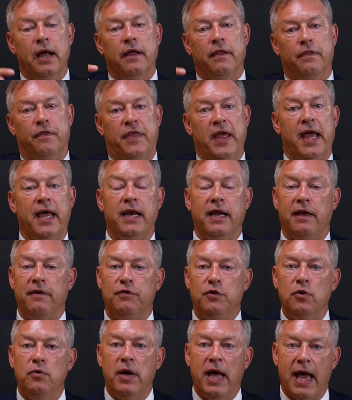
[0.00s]
Then
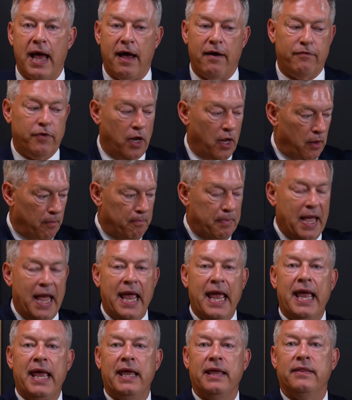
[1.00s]
if you have
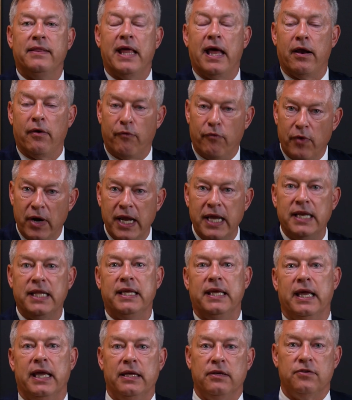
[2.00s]
pain that
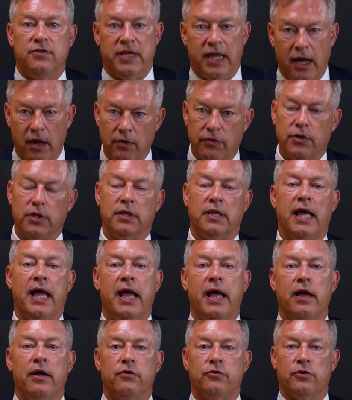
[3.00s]
radiates down the
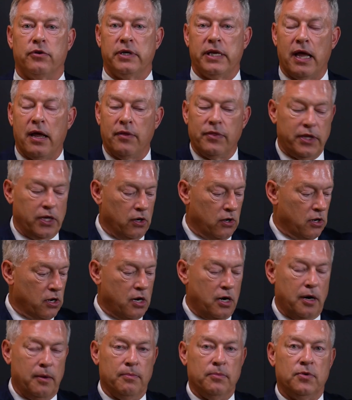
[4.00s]
legs or down the
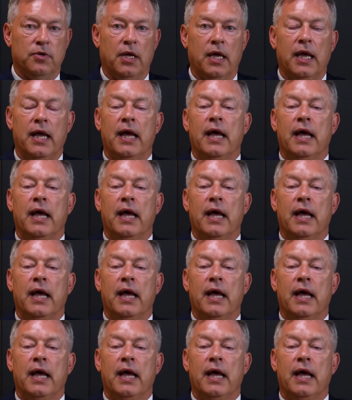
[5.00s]
arms